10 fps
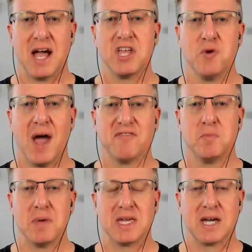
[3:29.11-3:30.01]
Now you have
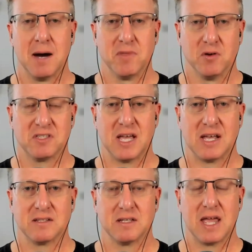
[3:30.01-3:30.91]
to become those
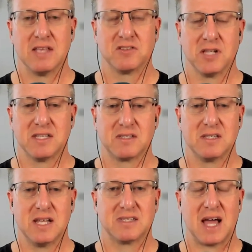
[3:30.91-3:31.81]
things. And so let's,
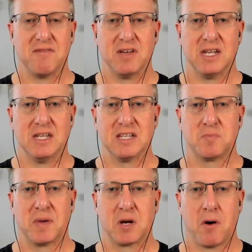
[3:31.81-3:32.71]
let's dive in and let's
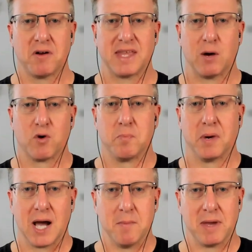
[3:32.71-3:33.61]
pick apart that word
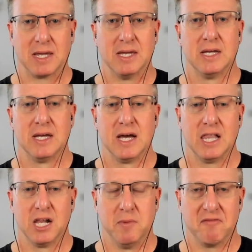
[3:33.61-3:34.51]
becoming a
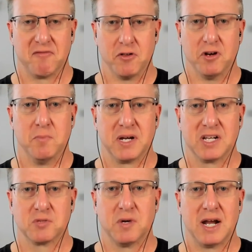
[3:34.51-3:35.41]
little bit further,
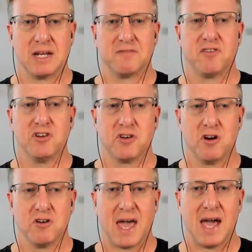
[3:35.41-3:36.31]
because when I first
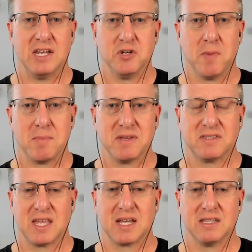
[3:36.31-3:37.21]
heard that, and you might be
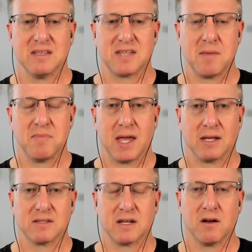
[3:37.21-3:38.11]
thinking the same
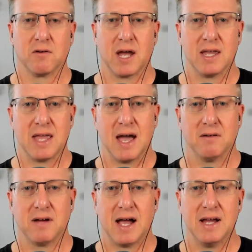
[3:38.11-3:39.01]
thing, it's like, okay,
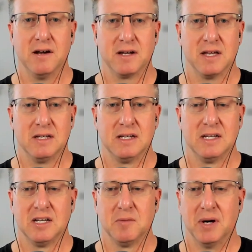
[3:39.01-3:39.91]
yeah, I hear you,
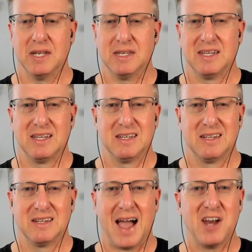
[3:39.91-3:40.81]
but
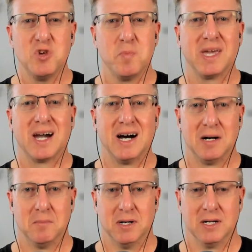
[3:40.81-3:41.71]
how do you
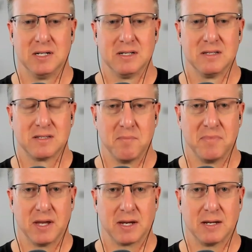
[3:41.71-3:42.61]
become
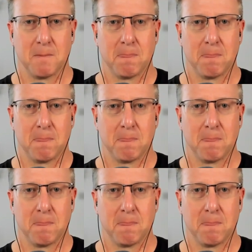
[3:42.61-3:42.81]
something?